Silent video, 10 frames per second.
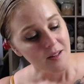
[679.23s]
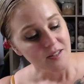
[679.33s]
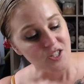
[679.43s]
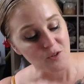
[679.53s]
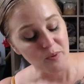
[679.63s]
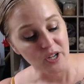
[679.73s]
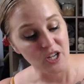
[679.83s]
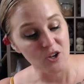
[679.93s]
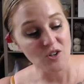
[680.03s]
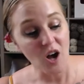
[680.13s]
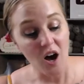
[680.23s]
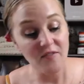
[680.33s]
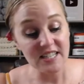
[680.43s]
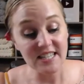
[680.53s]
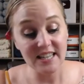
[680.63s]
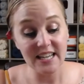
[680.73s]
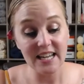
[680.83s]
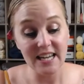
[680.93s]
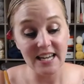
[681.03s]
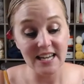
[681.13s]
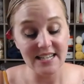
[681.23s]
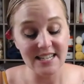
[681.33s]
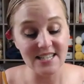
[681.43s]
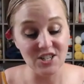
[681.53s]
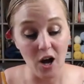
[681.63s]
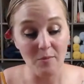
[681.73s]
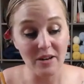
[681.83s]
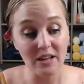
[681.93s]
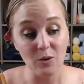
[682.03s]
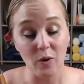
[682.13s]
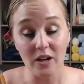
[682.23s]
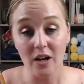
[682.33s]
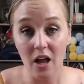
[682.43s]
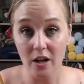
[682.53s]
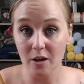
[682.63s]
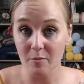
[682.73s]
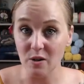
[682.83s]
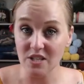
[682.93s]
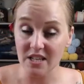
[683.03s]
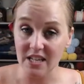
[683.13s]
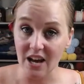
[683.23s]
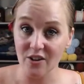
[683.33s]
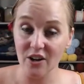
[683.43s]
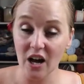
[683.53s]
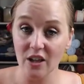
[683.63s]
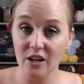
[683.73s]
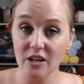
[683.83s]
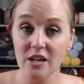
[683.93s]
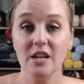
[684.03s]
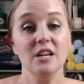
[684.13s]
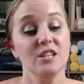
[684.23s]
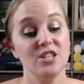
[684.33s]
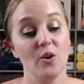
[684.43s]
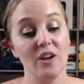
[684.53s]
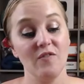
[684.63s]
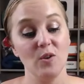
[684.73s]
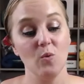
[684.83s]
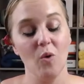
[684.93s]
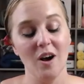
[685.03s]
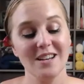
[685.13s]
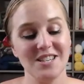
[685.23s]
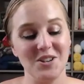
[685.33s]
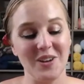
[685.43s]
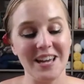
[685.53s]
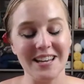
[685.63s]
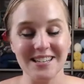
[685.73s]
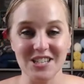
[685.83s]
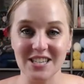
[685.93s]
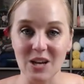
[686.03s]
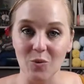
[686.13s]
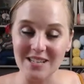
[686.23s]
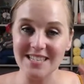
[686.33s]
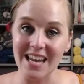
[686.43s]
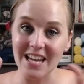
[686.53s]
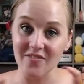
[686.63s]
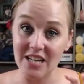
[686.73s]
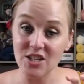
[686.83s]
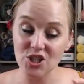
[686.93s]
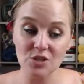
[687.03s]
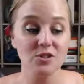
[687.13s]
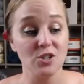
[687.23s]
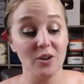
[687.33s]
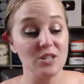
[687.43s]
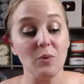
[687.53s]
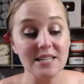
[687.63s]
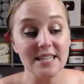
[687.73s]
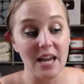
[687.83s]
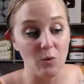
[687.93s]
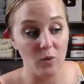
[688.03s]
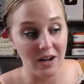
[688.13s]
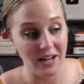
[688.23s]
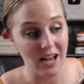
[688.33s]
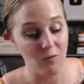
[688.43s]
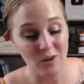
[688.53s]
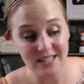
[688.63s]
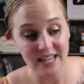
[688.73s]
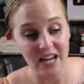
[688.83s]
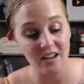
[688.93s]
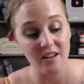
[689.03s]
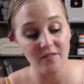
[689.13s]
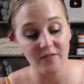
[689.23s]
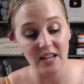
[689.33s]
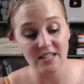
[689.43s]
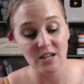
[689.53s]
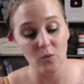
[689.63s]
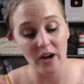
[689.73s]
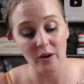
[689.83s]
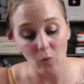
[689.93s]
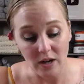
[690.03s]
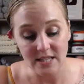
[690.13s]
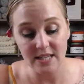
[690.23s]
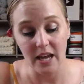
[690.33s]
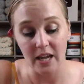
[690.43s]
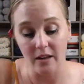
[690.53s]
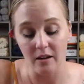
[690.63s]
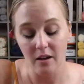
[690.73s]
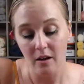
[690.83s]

Super cute. Obviously, it is dominantly one color opposed to the other color. So if you want, you can just get one skein of each. So it's one skein. I have one skein of the Antique White, one skein